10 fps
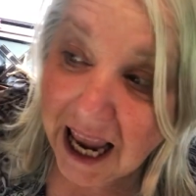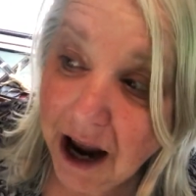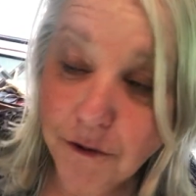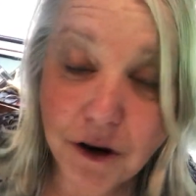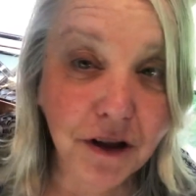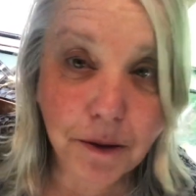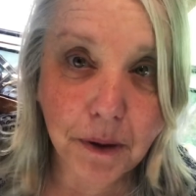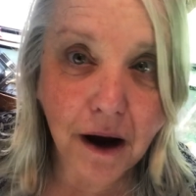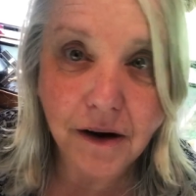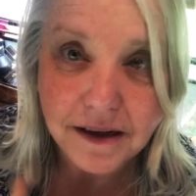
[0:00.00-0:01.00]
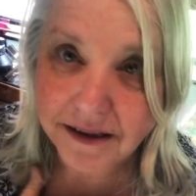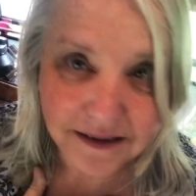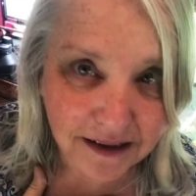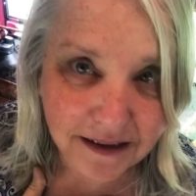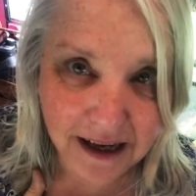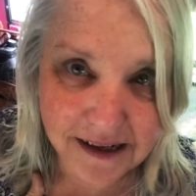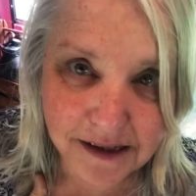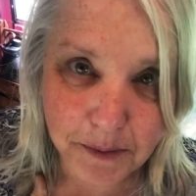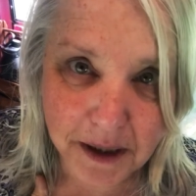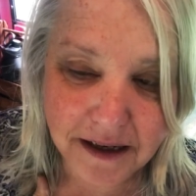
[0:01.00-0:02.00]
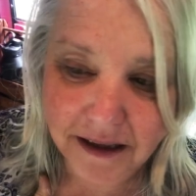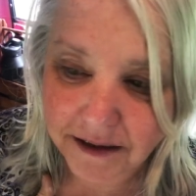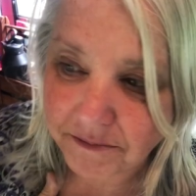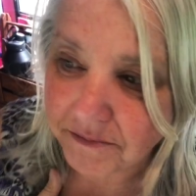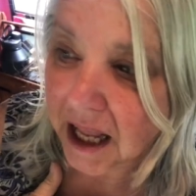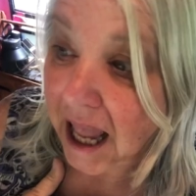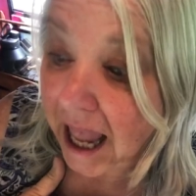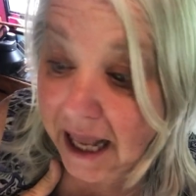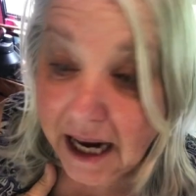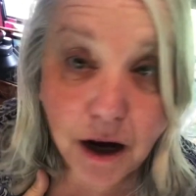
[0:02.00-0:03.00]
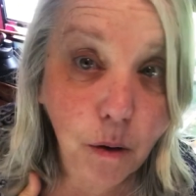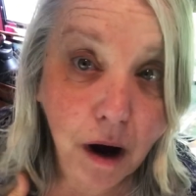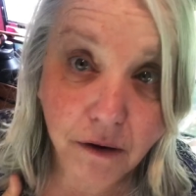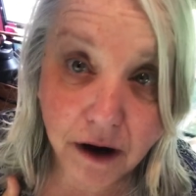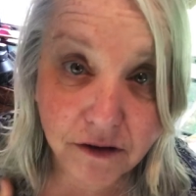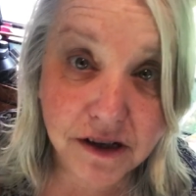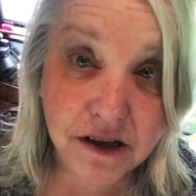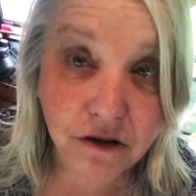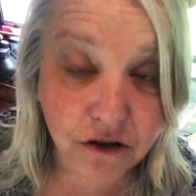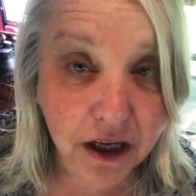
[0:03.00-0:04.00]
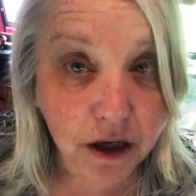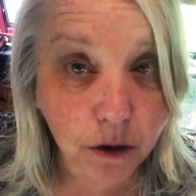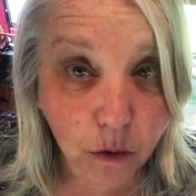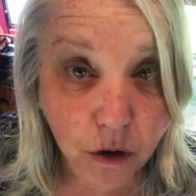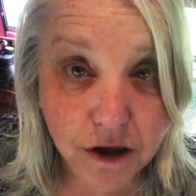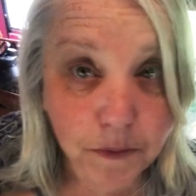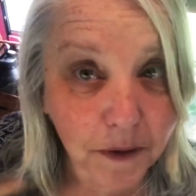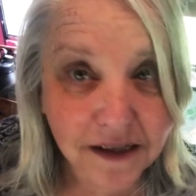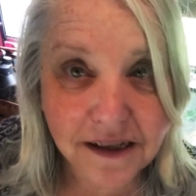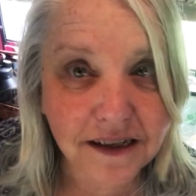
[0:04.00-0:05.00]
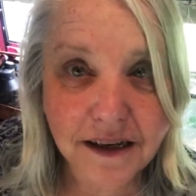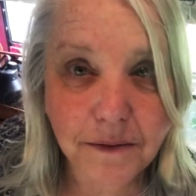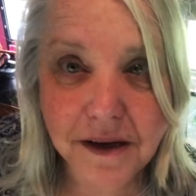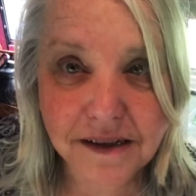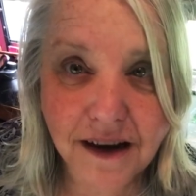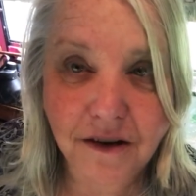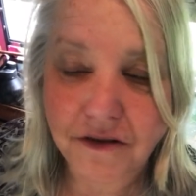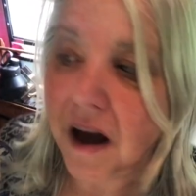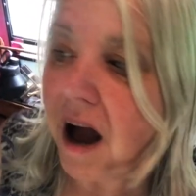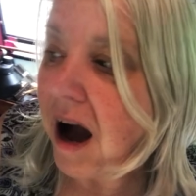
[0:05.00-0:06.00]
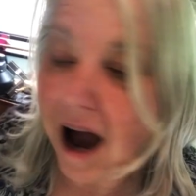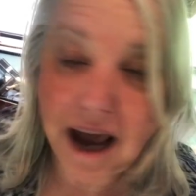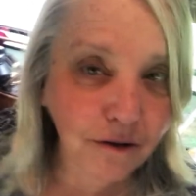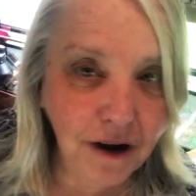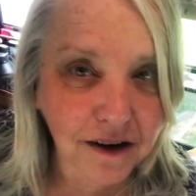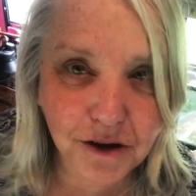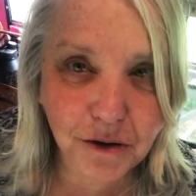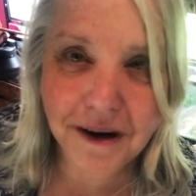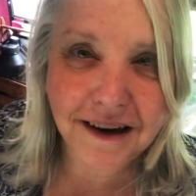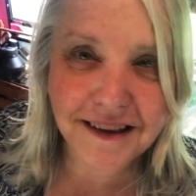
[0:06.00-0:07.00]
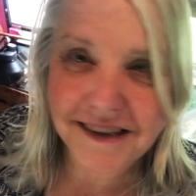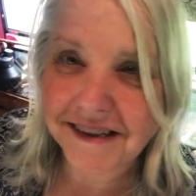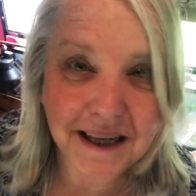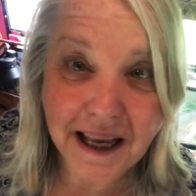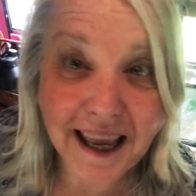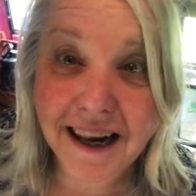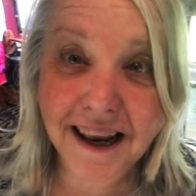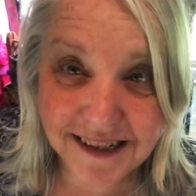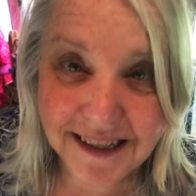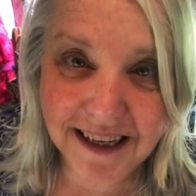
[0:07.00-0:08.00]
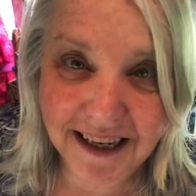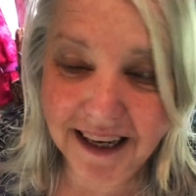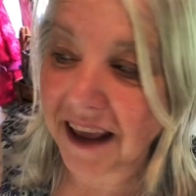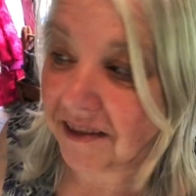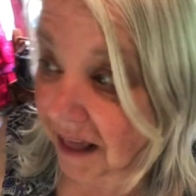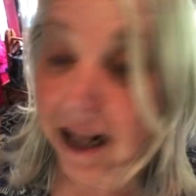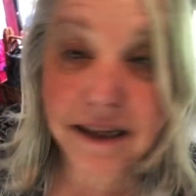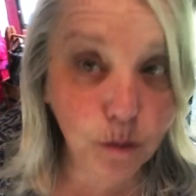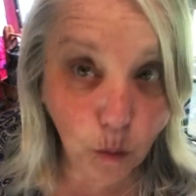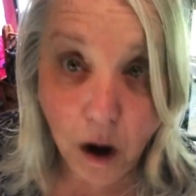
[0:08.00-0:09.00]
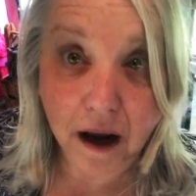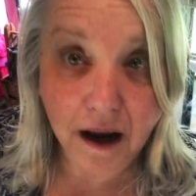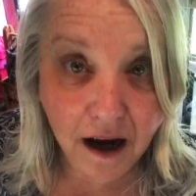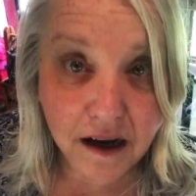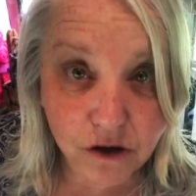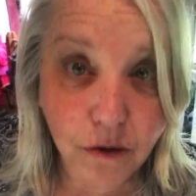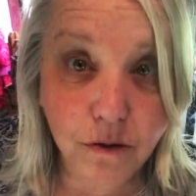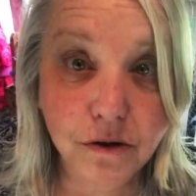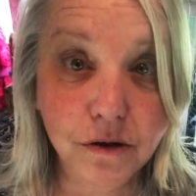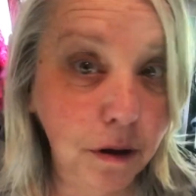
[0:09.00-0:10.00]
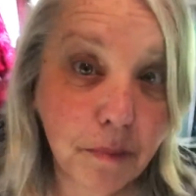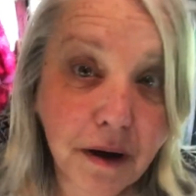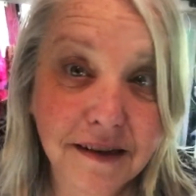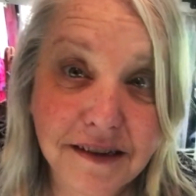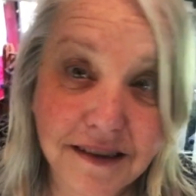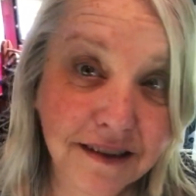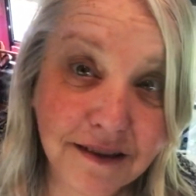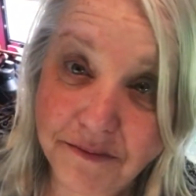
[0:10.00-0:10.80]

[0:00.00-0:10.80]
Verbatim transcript: Everything about it delights me. And I know how every single thing in it works because I did it myself. I don't know how to do any of this, and I did it. And that's why I chose a bus.